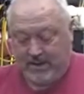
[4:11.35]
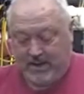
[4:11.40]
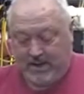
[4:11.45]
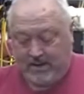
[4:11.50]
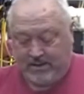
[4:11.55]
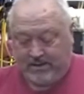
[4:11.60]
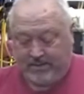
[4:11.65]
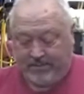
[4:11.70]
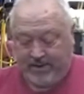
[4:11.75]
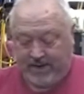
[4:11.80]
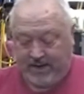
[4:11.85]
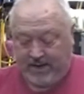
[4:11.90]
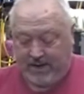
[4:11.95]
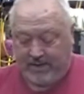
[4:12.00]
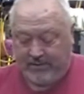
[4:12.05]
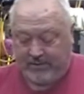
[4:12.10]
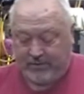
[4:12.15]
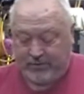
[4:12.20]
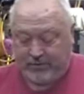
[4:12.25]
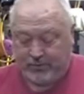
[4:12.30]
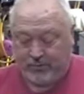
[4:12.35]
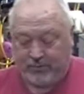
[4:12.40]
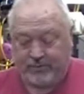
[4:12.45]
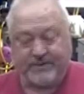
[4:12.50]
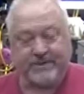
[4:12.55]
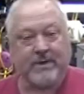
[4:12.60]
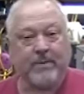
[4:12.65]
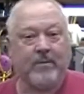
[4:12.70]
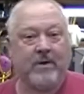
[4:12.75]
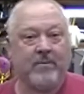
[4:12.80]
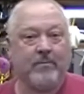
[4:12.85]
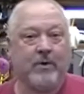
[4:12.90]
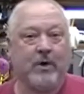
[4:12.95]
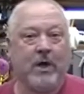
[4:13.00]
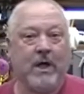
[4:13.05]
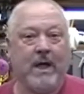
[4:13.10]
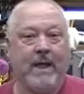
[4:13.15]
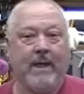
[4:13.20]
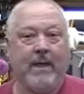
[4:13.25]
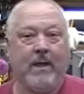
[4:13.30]
depending on the tool. Some of them
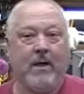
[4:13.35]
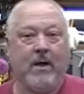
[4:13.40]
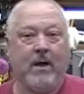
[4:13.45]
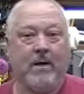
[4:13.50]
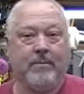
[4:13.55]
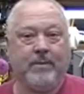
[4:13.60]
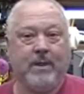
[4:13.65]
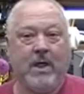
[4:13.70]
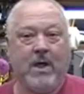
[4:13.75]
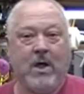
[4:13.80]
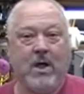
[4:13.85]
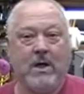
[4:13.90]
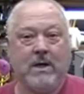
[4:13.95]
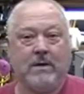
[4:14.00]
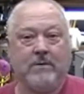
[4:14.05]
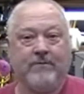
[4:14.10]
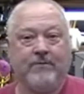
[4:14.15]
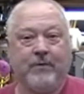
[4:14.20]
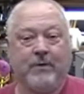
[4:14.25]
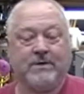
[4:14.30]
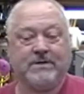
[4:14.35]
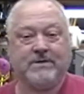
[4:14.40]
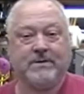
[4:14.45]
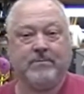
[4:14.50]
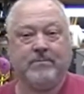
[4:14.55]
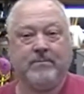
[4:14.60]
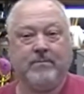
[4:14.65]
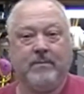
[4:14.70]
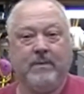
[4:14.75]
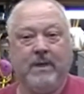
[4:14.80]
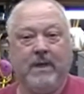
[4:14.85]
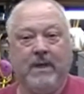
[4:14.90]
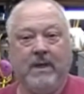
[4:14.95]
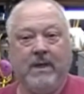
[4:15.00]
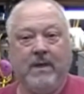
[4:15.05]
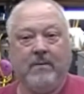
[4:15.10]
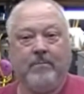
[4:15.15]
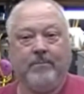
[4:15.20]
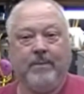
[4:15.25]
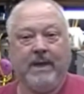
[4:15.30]
are oblong for some
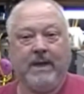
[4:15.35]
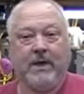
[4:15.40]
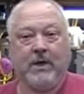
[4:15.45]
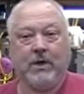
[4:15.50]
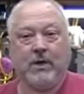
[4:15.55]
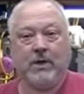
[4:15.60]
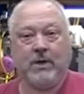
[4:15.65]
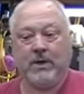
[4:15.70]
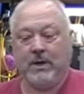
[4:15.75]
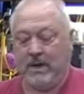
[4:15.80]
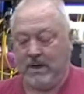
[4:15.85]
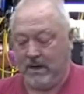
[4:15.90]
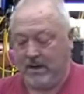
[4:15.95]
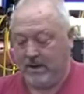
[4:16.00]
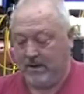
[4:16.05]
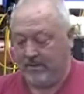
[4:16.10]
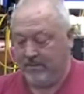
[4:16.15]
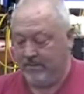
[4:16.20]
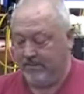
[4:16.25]
bigger